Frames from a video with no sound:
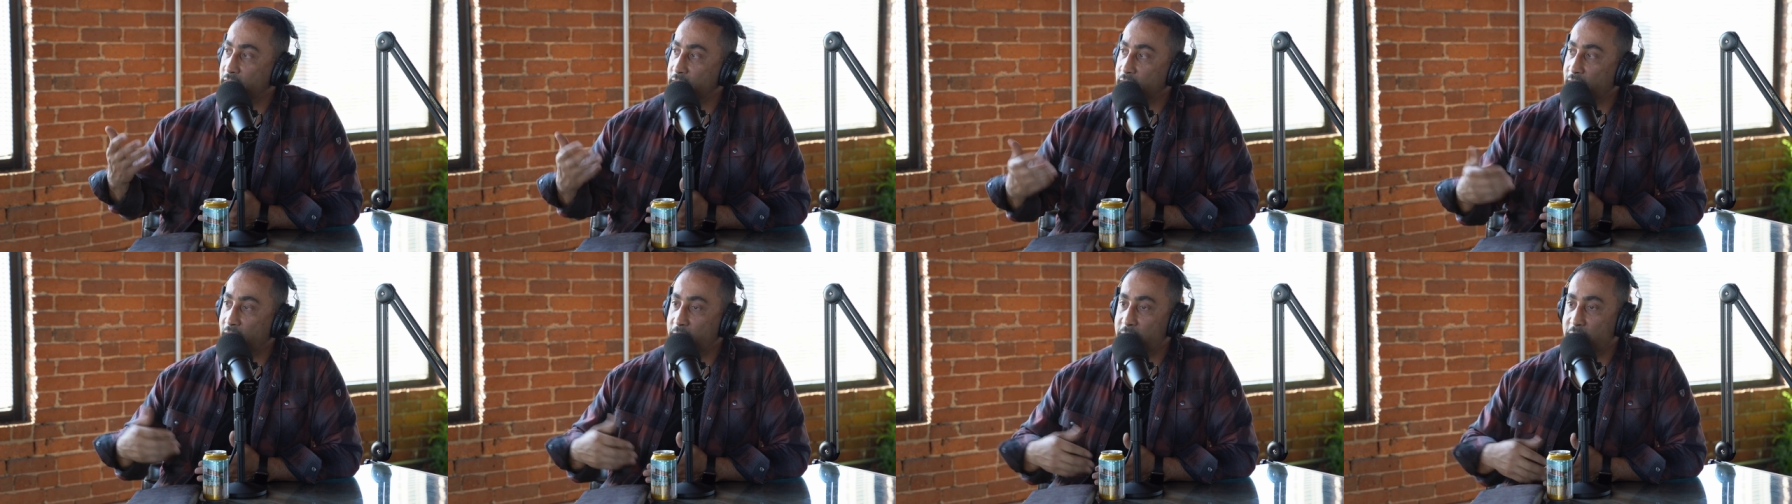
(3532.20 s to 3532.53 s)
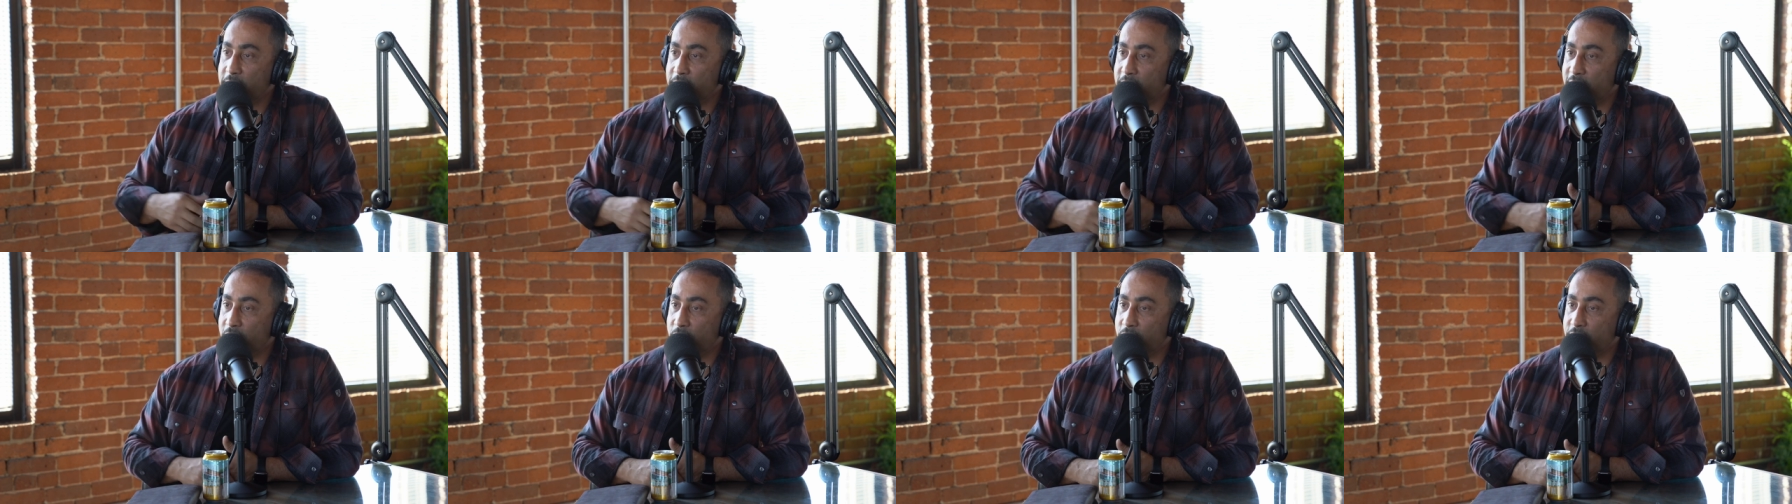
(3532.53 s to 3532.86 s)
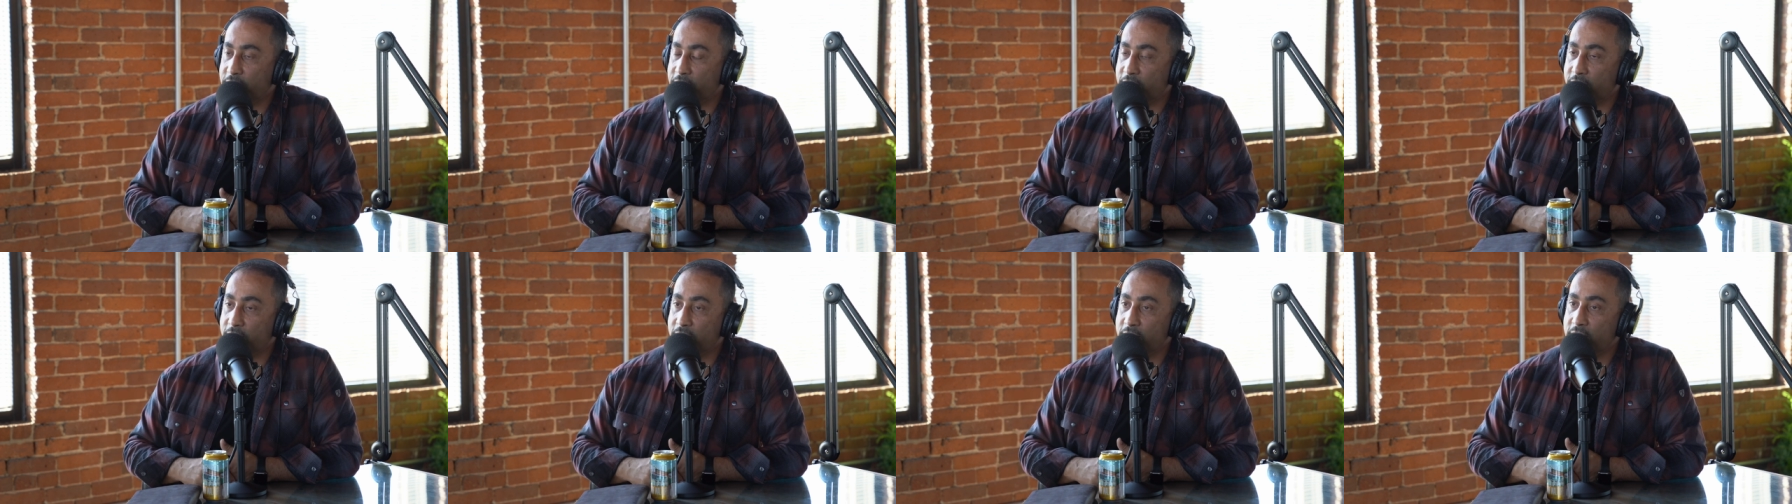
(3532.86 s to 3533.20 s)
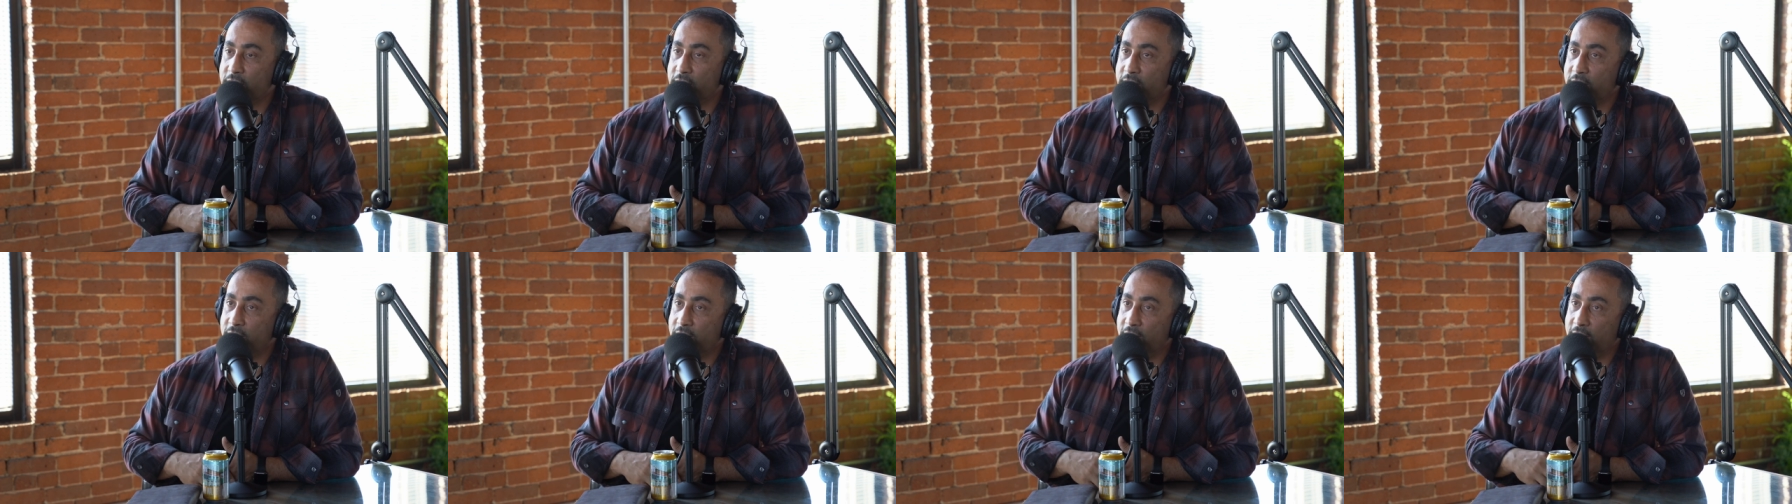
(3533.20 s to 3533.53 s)
came in, met with her,
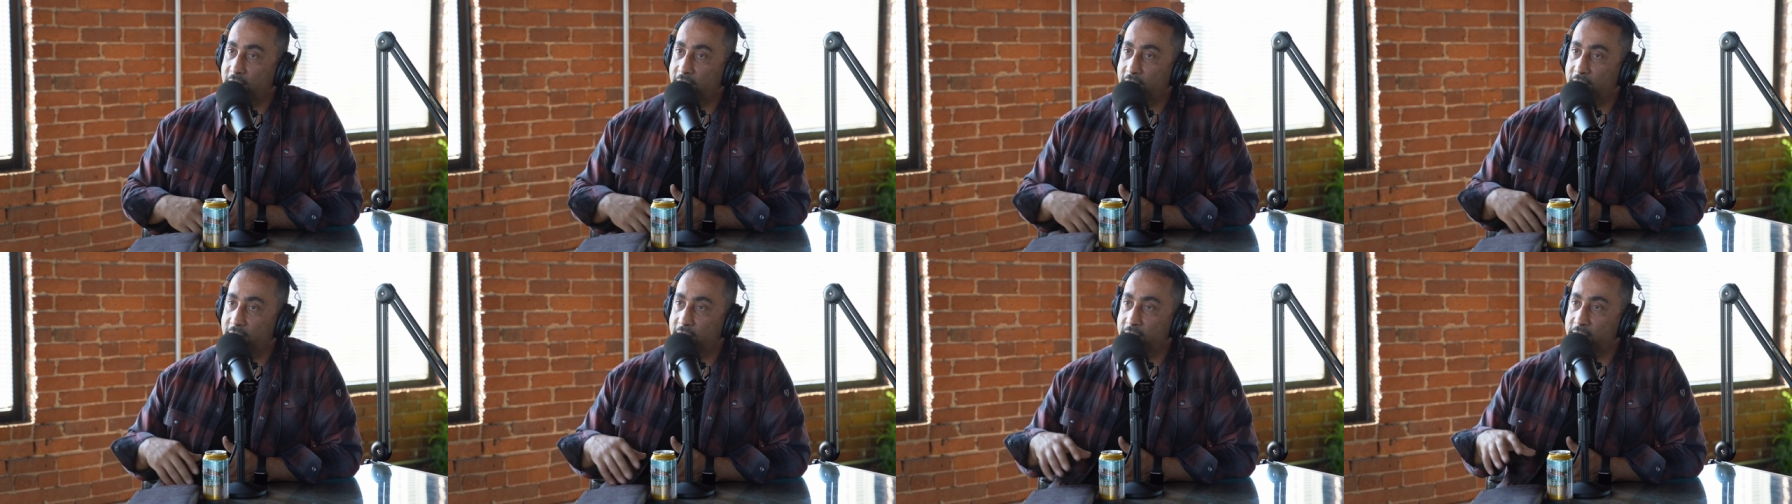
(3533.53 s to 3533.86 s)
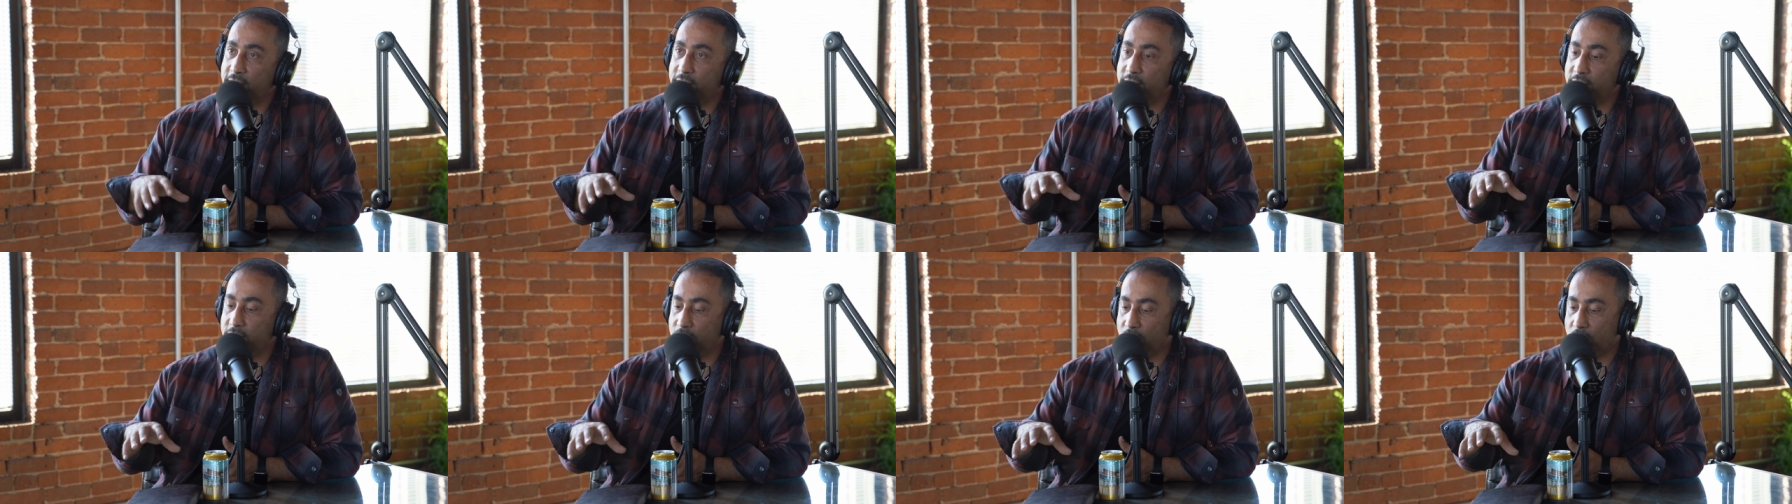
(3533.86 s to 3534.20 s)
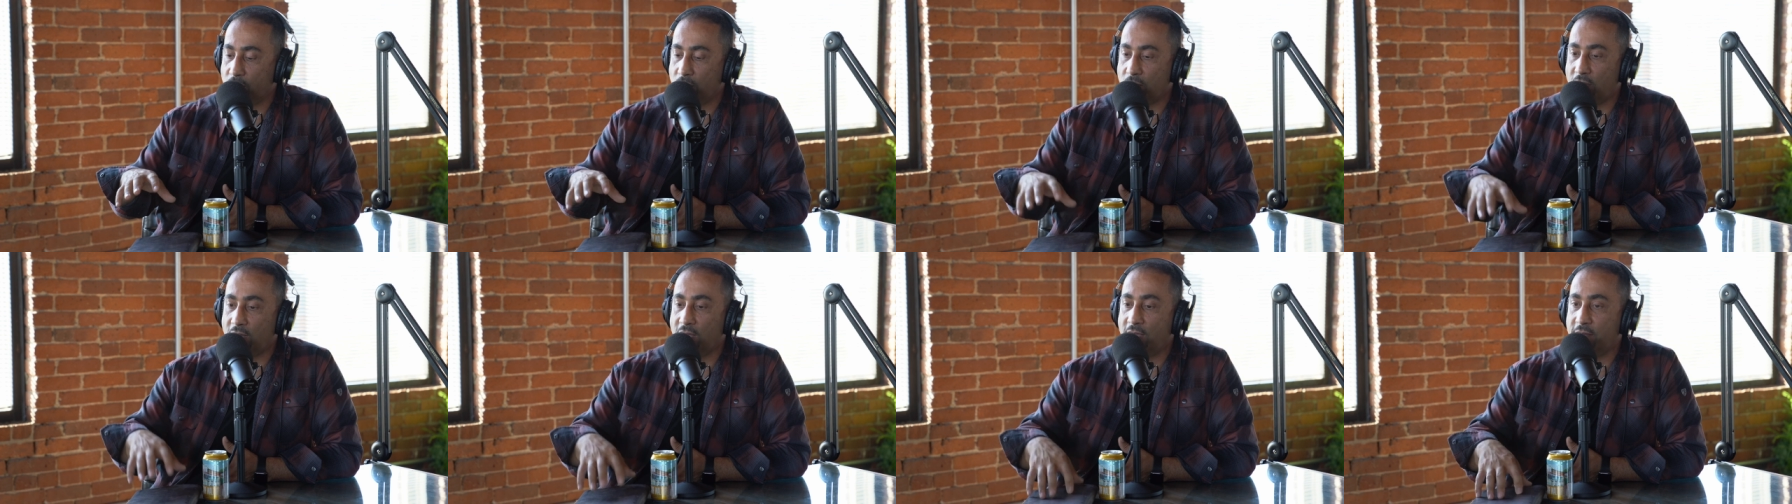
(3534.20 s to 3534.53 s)
and her